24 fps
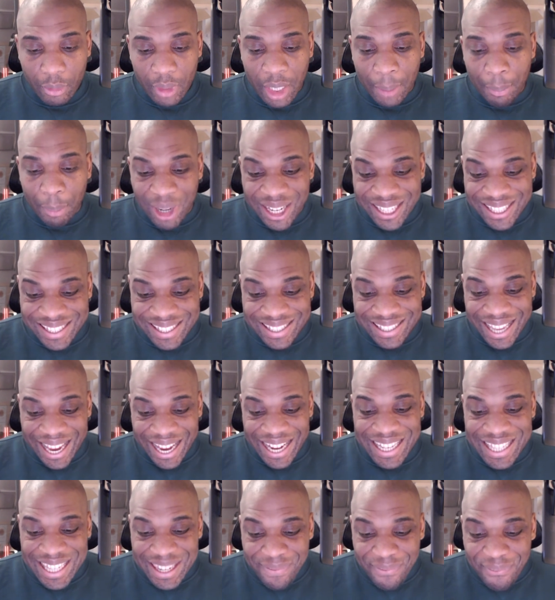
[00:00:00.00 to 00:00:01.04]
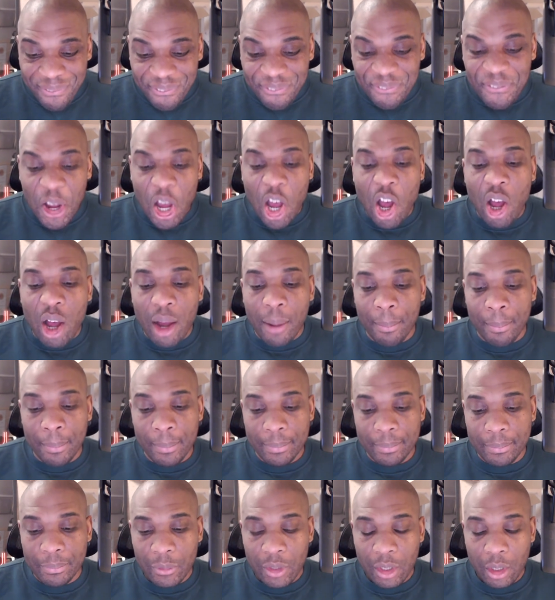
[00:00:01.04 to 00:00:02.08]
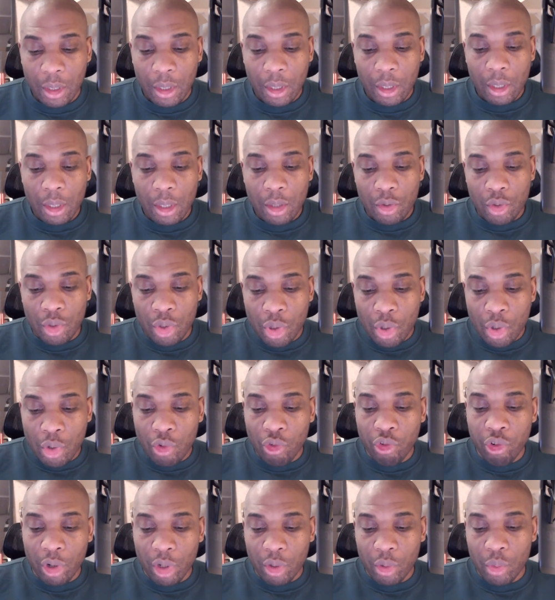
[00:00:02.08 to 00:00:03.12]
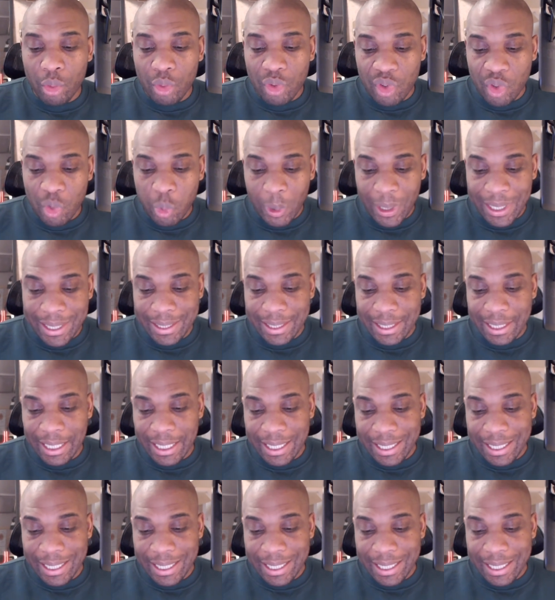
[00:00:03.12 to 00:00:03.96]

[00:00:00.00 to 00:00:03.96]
by standing firm. 2 Chronicles 20,